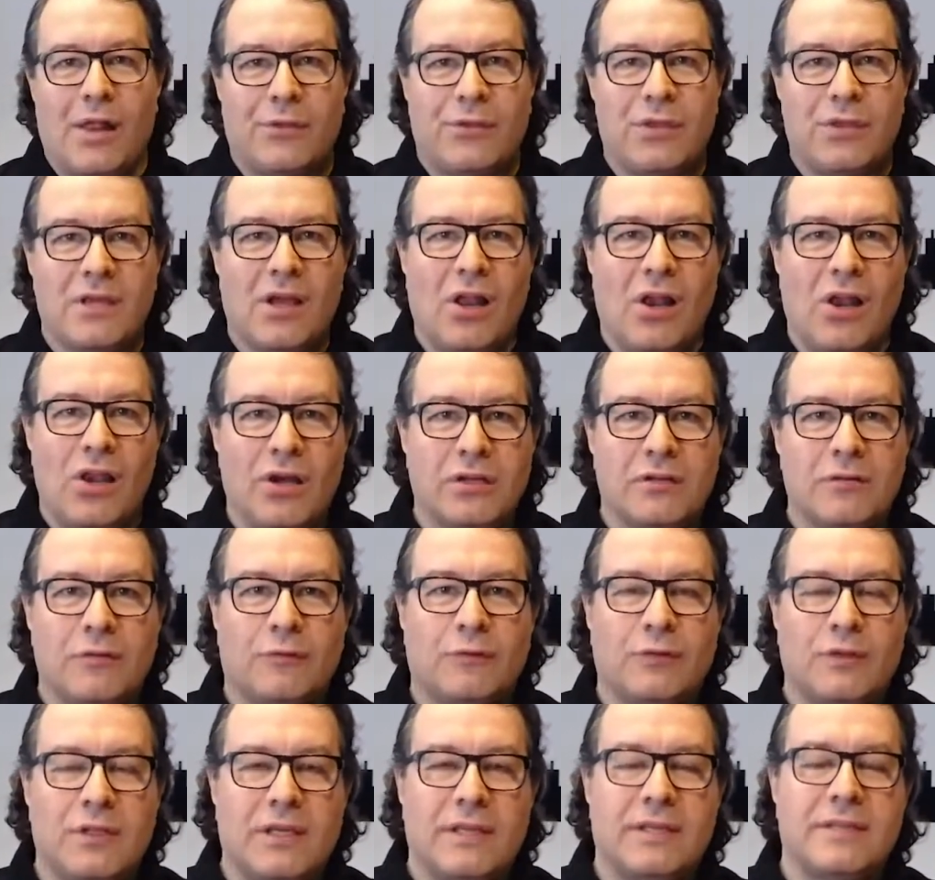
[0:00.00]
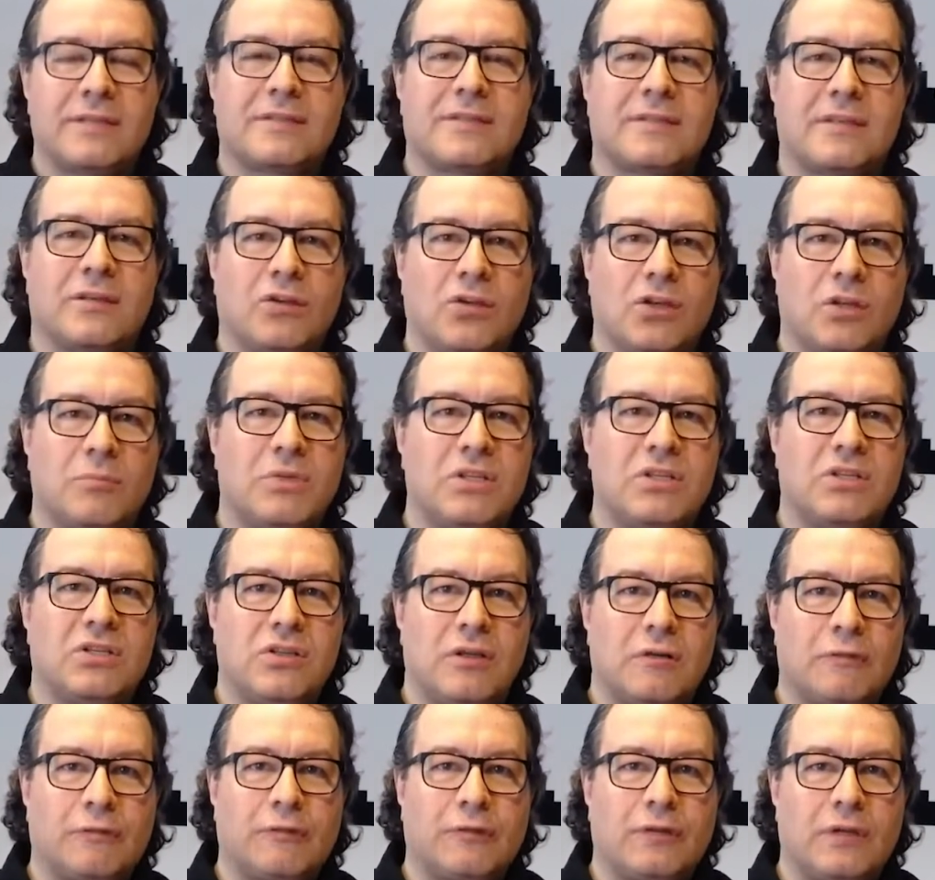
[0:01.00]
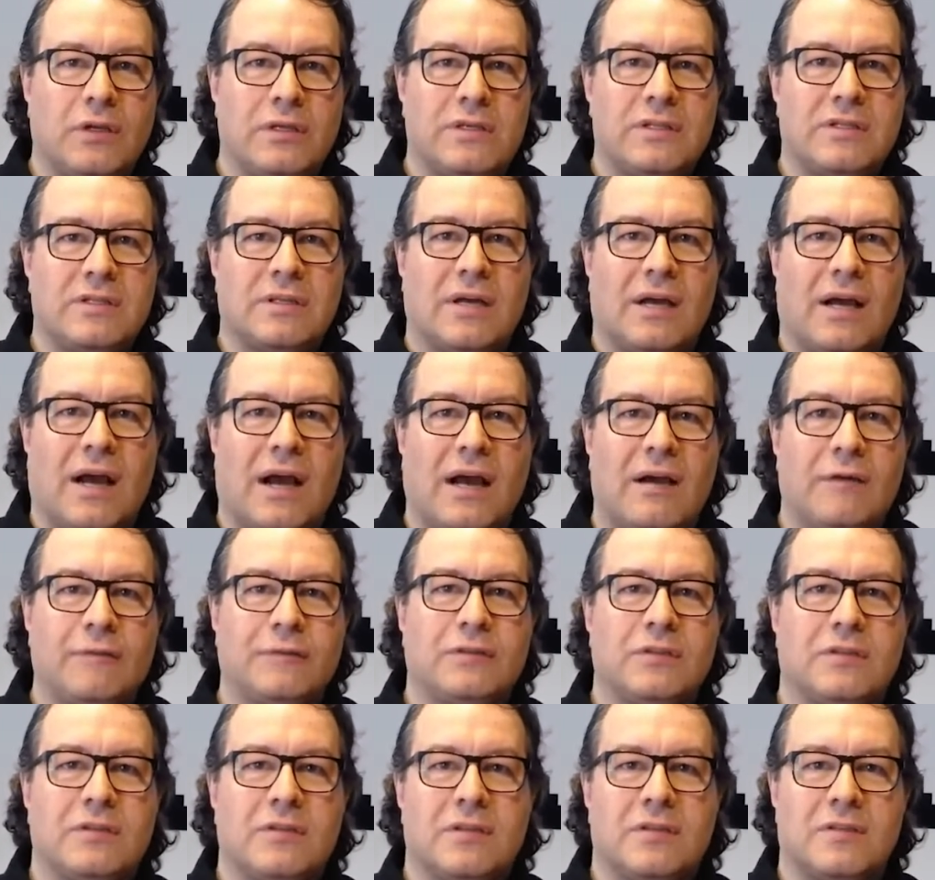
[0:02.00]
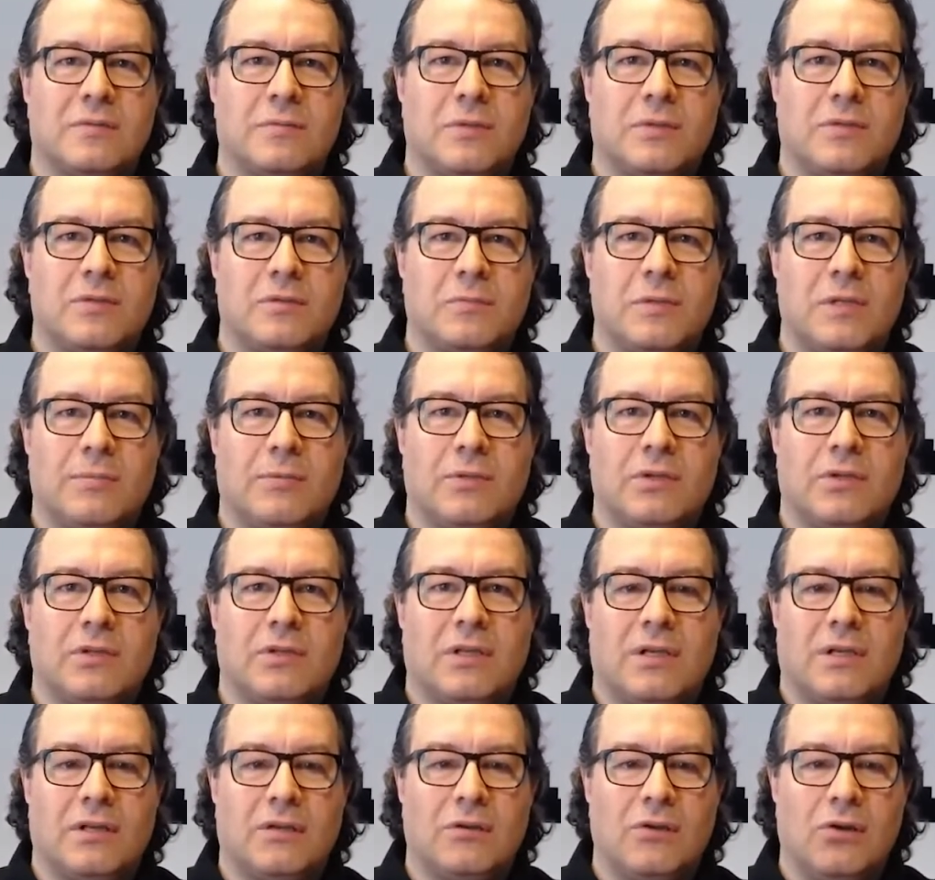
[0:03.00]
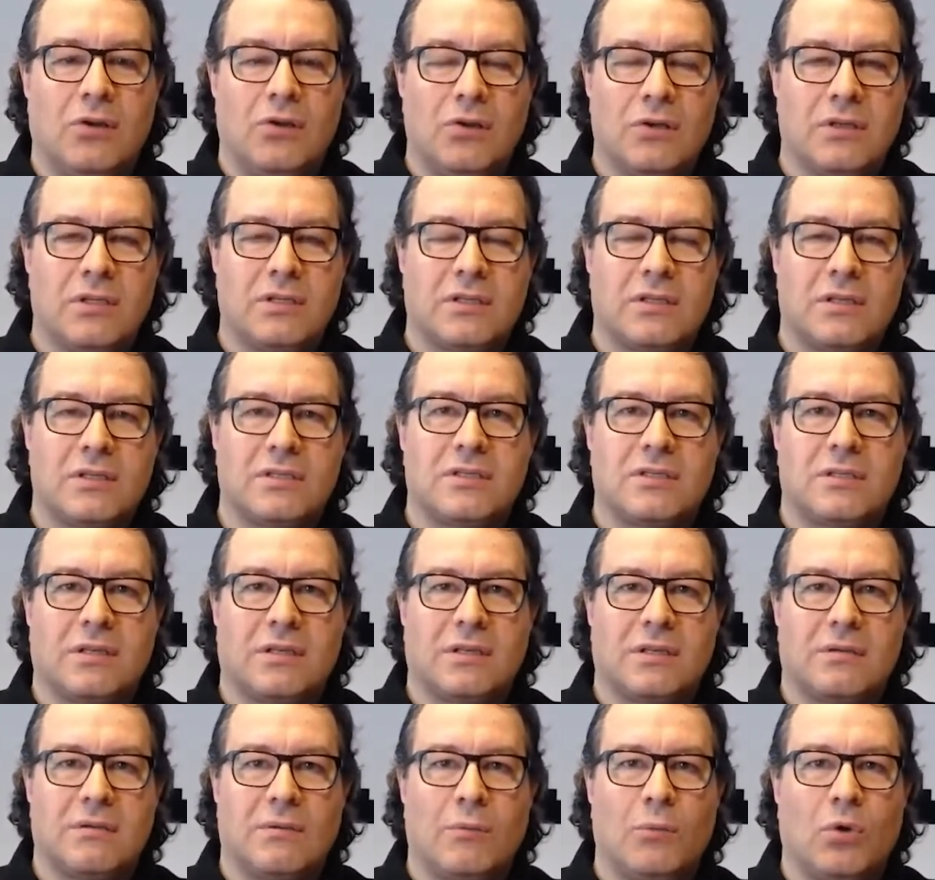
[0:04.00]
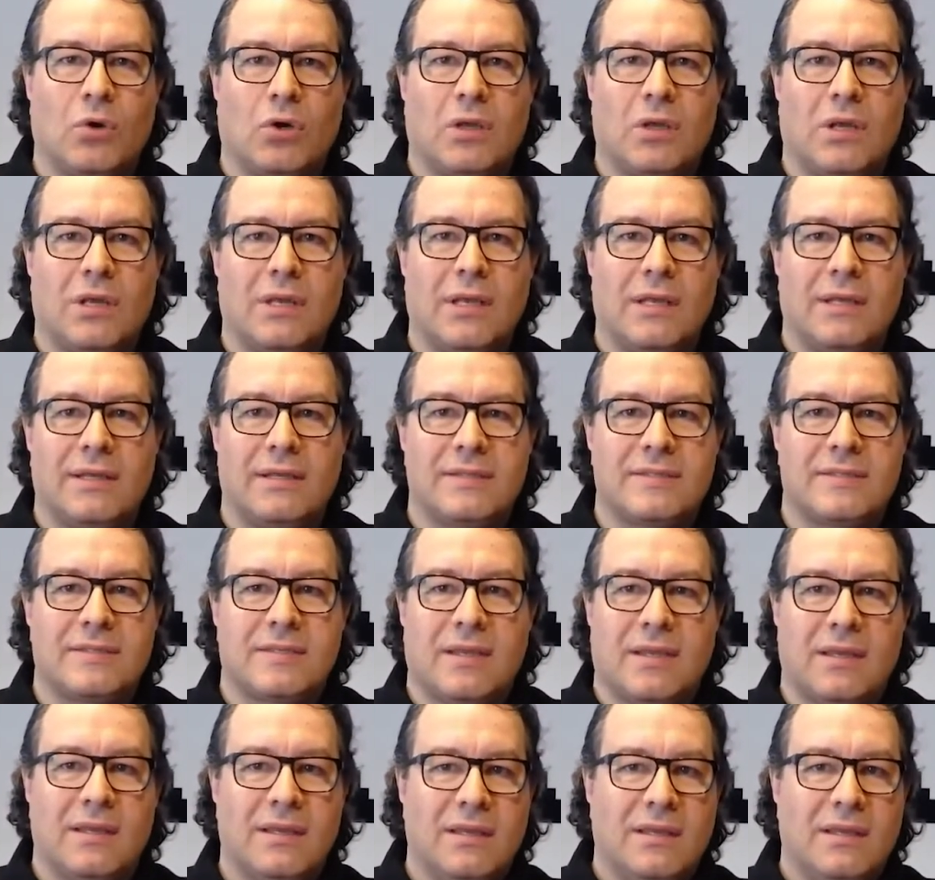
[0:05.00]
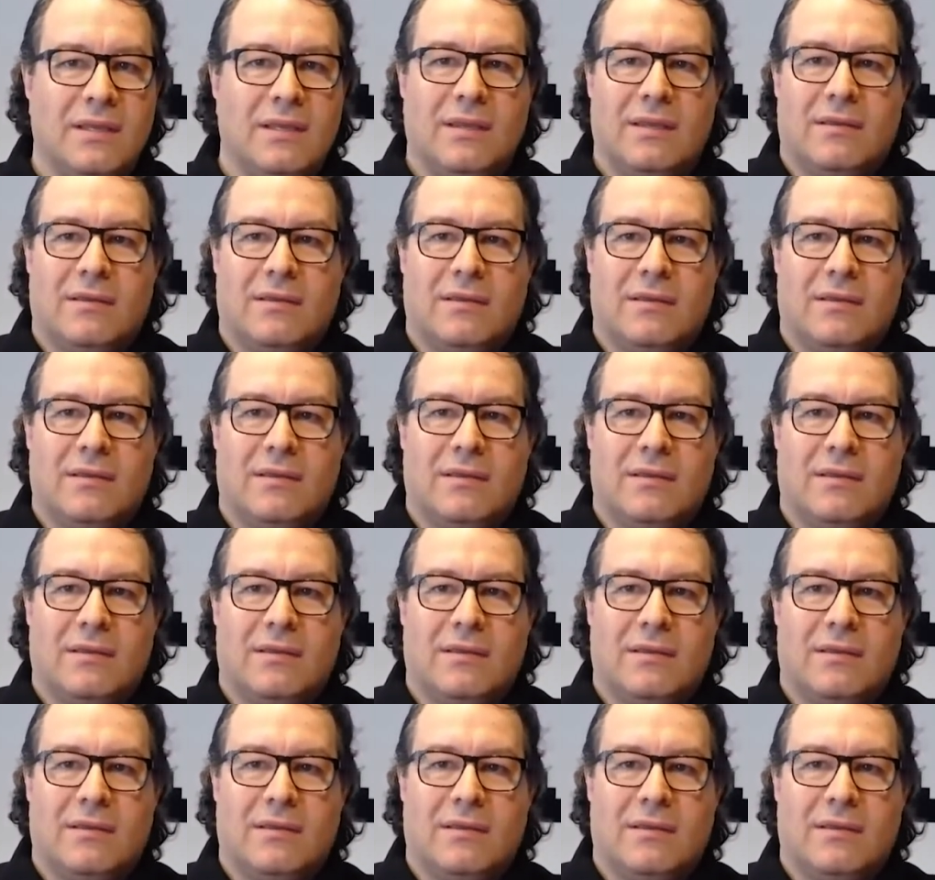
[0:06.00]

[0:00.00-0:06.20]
I think a lot of things are going to be different after this because people are going to look at it more clearly and say,